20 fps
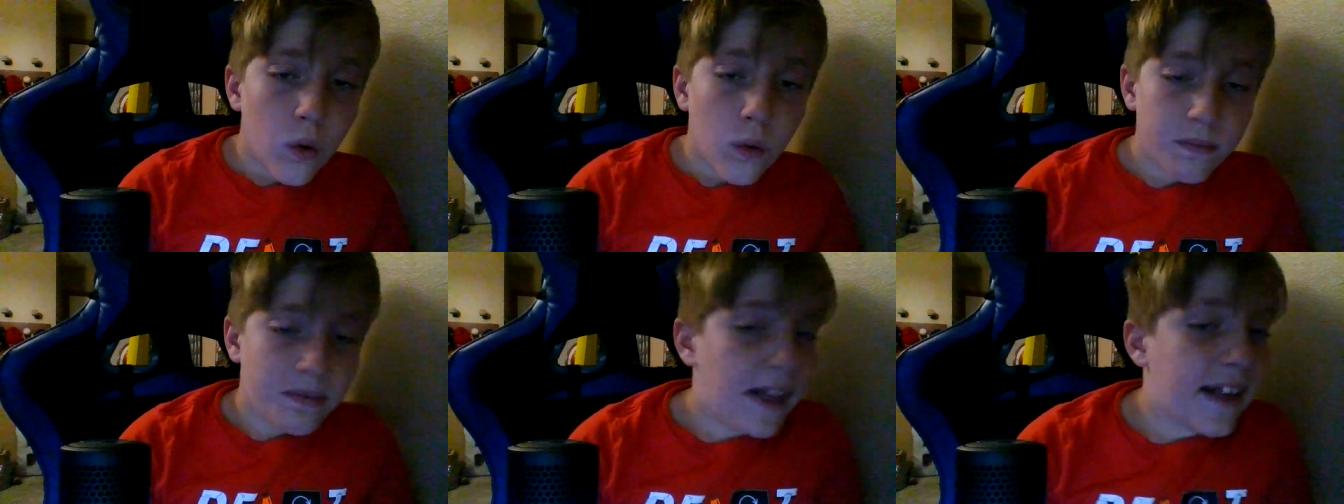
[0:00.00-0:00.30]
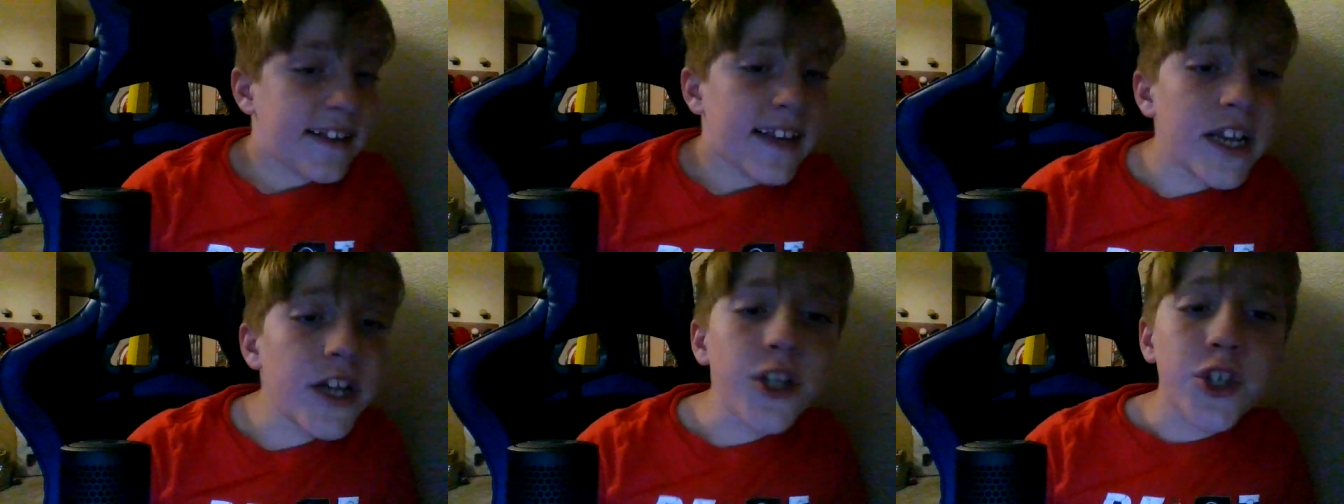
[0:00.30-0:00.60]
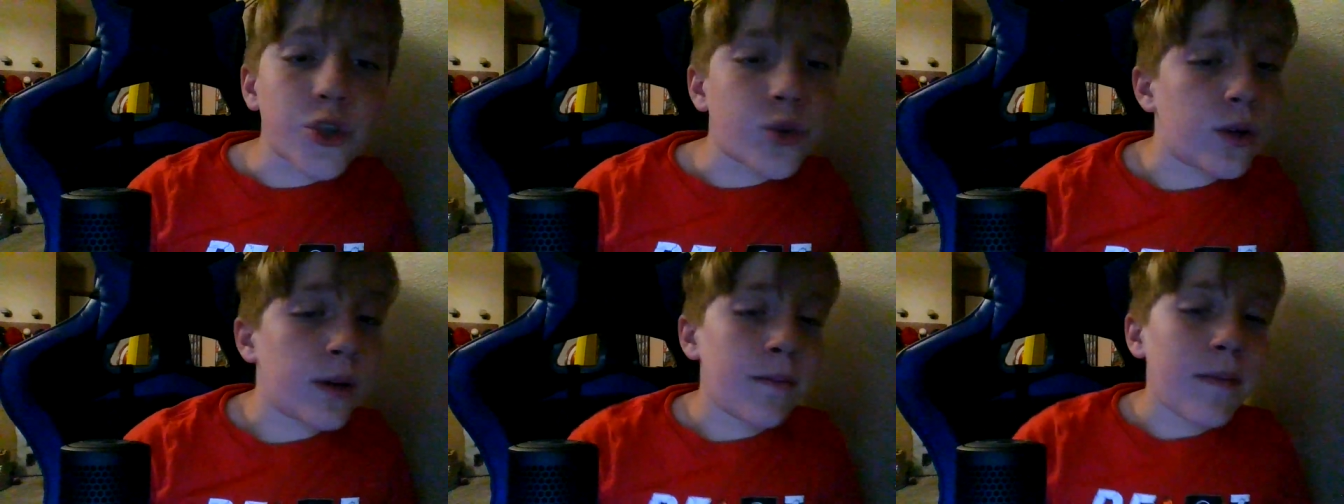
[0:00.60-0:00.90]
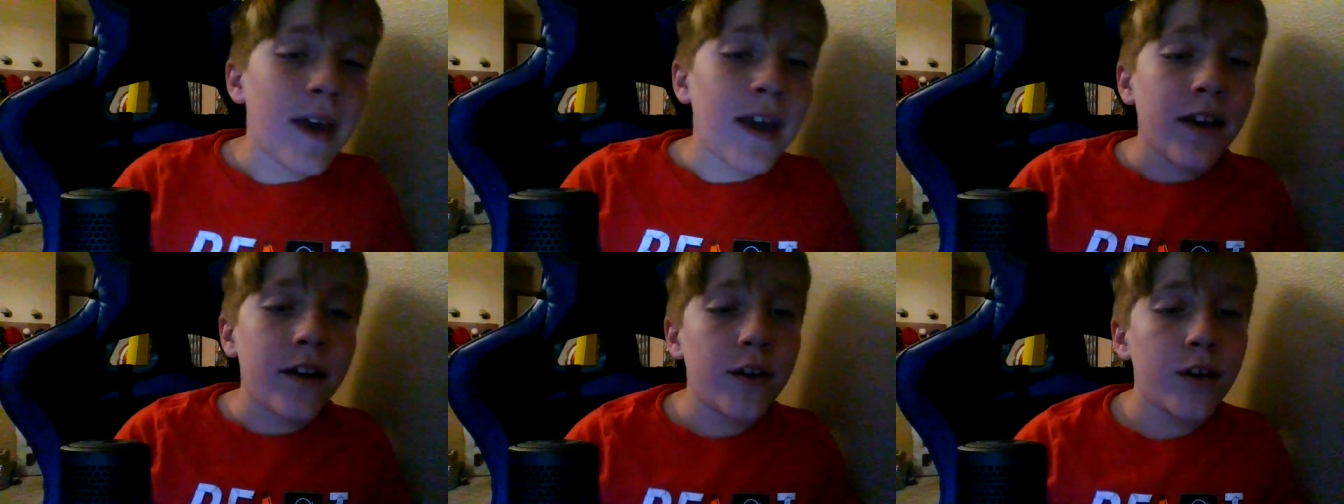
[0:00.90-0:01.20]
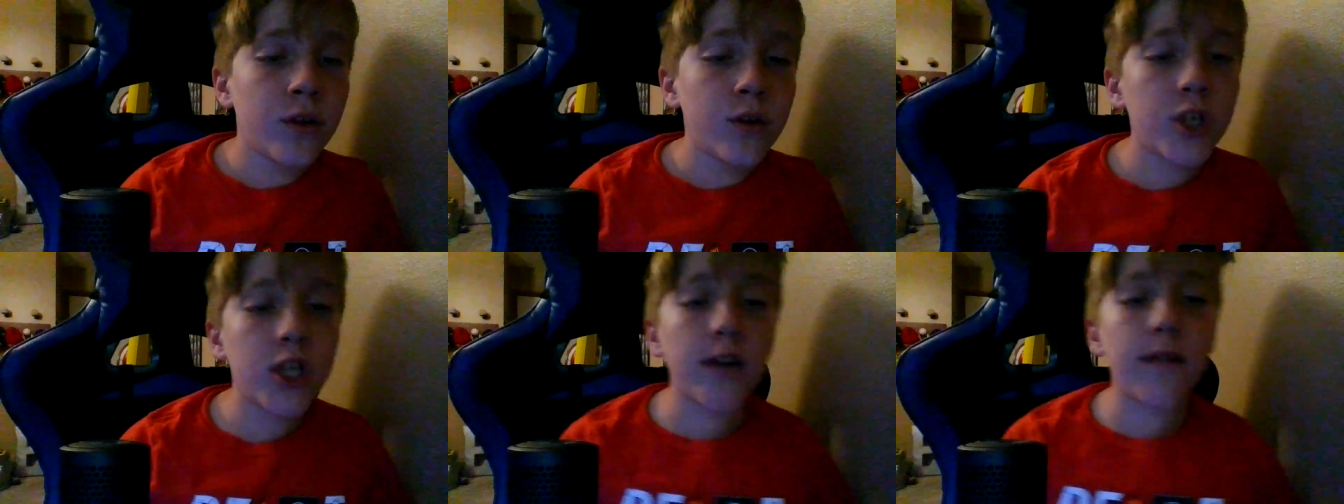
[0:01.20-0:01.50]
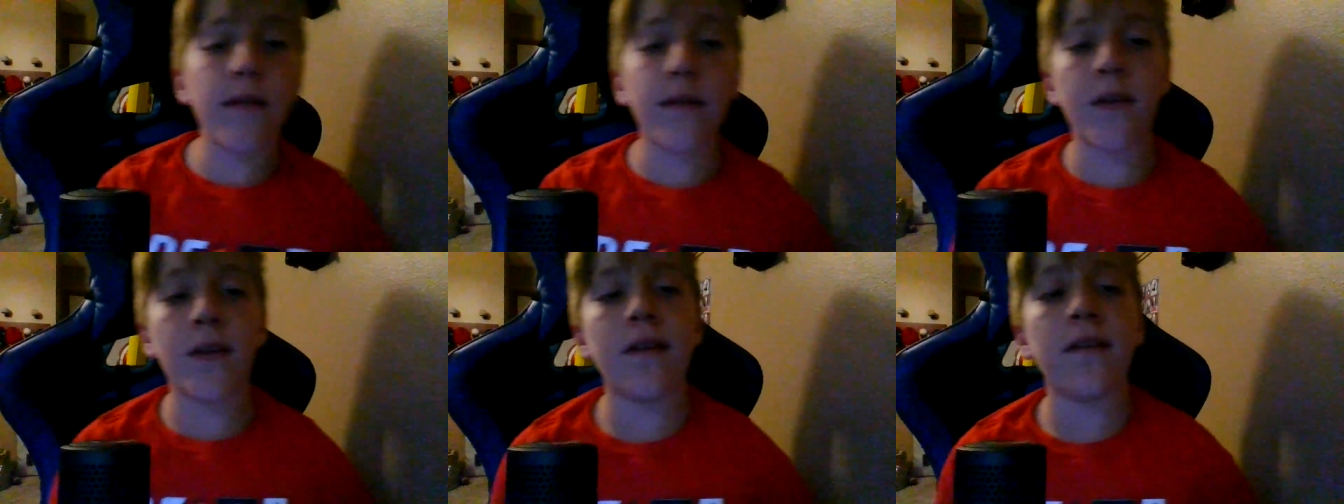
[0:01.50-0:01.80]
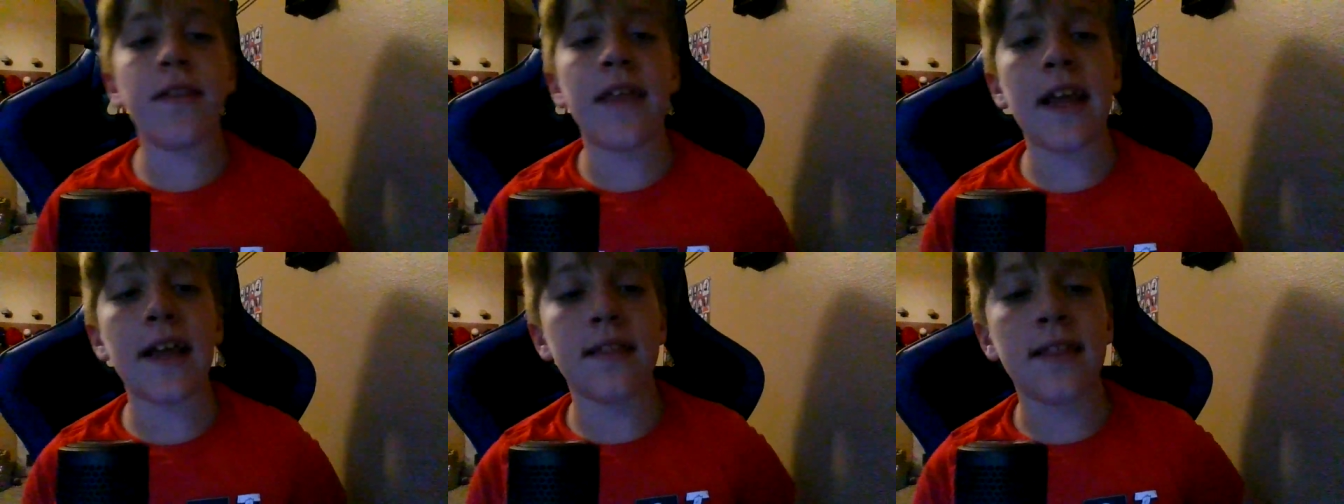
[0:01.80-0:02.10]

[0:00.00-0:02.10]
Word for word: that's history, man. You should the,